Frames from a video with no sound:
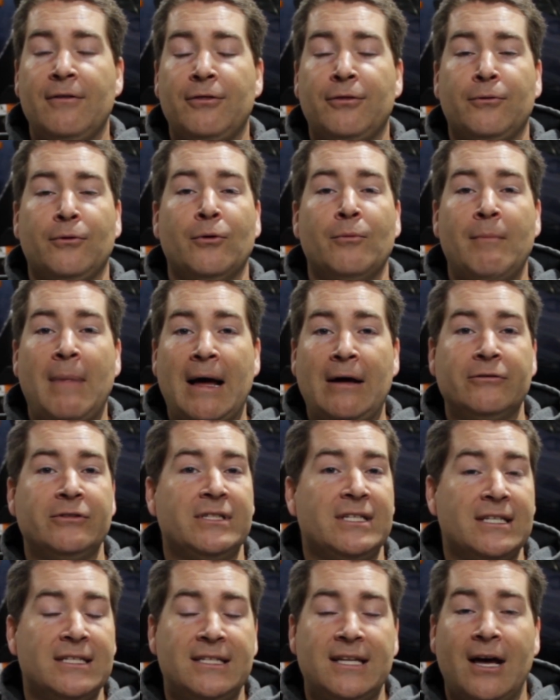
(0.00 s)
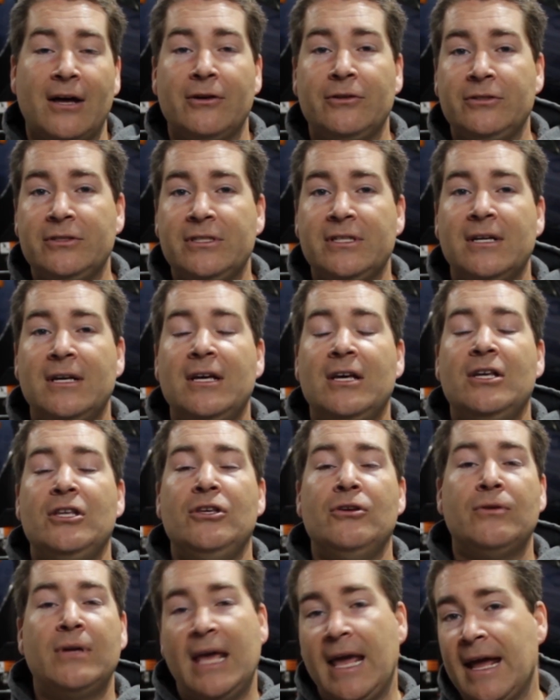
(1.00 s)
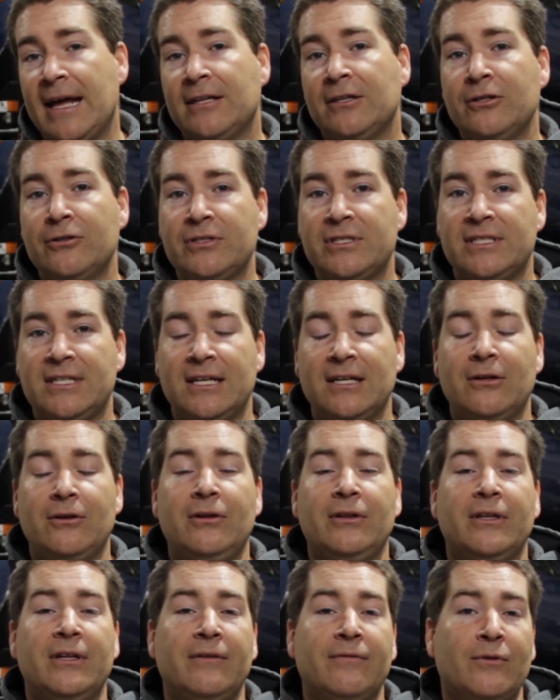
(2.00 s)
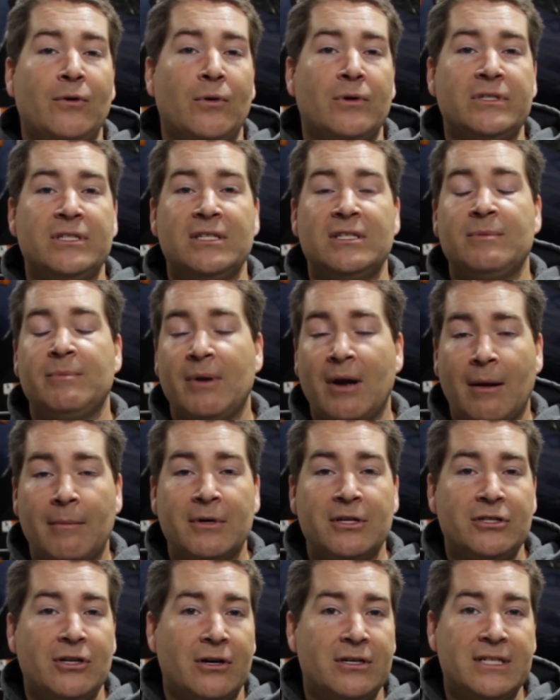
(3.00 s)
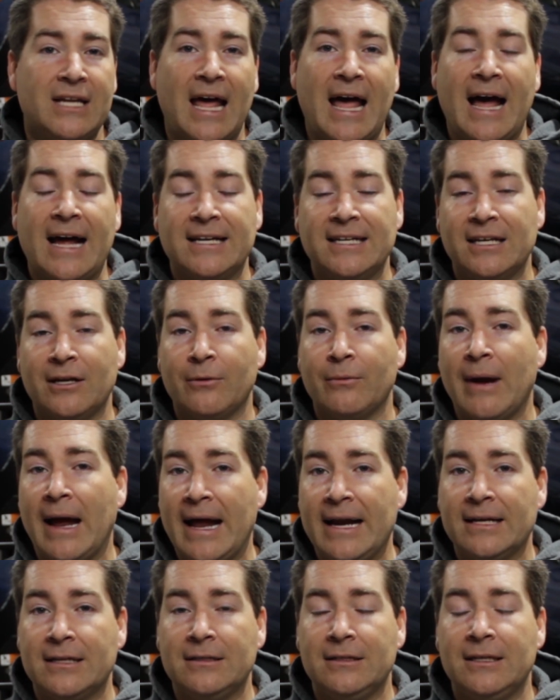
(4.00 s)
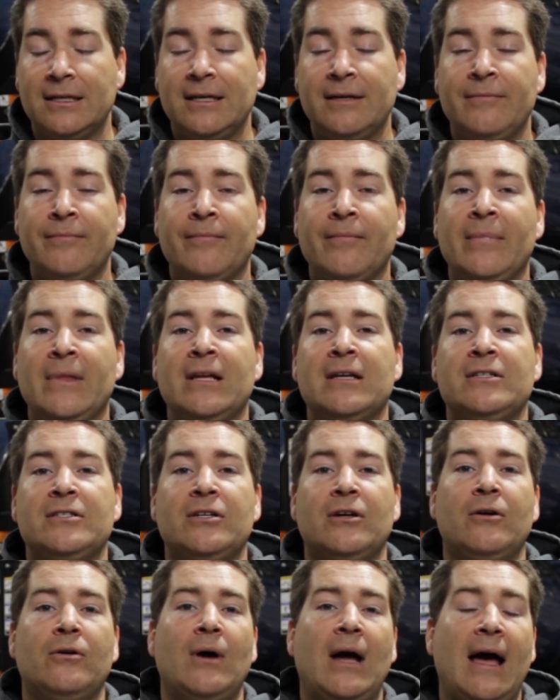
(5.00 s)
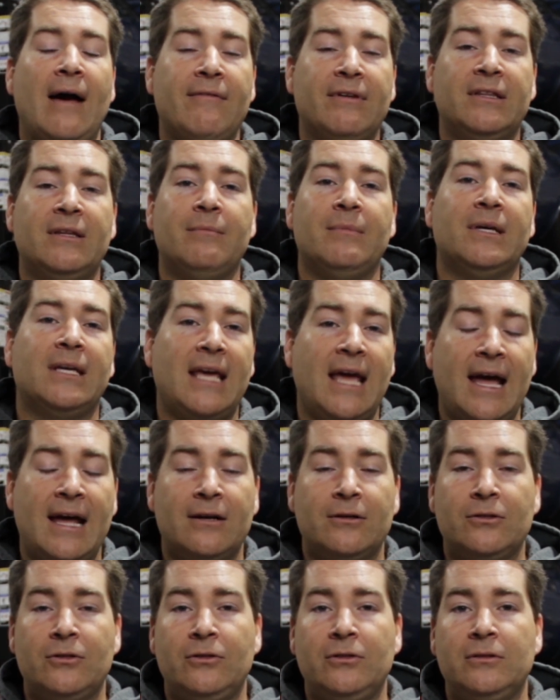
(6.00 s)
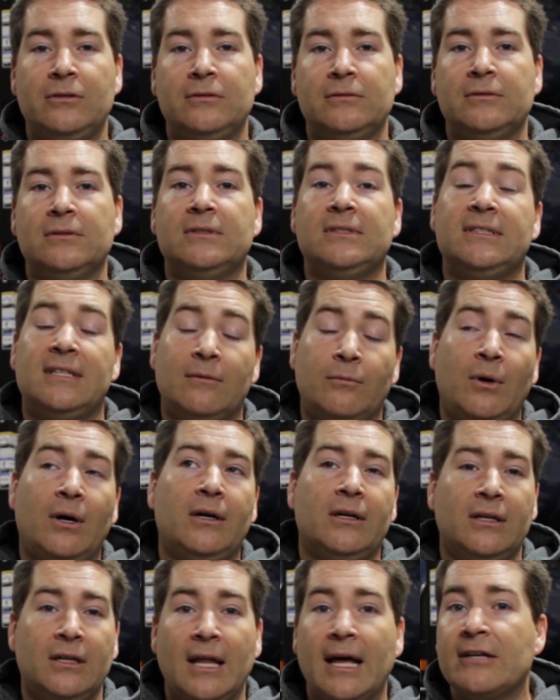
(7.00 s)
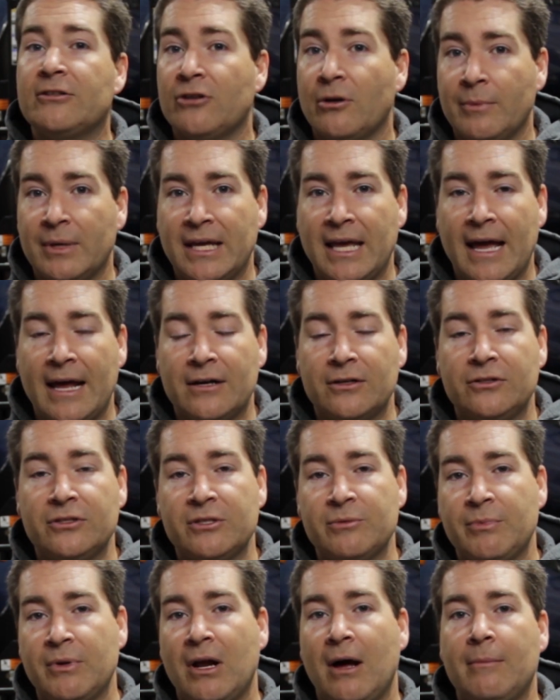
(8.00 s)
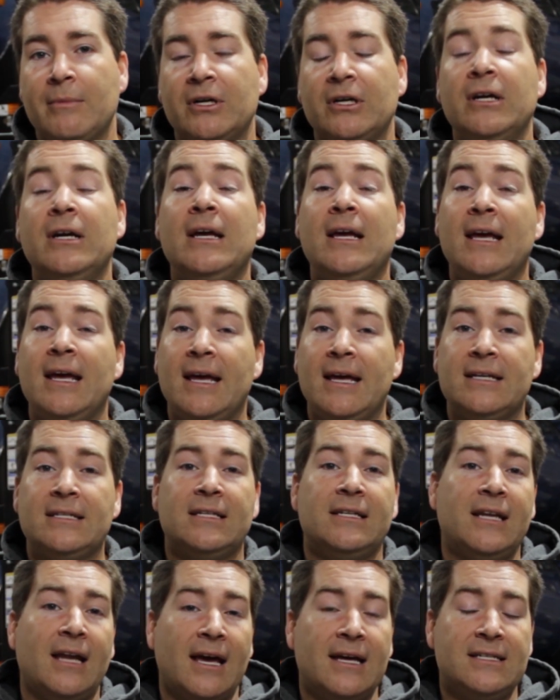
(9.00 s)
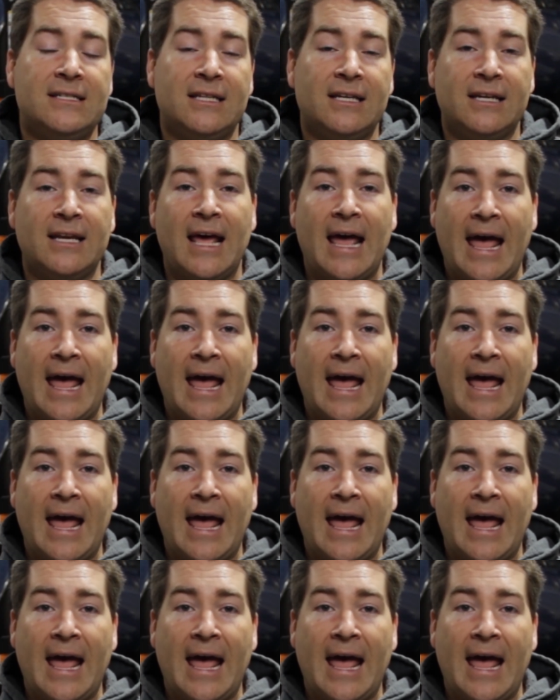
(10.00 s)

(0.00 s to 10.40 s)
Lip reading: through mountains and tunnels, you can lose signal, and then of course the speedometer starts acting erratically. So having the mechanical, well, electromechanical speedometer is a nice thing to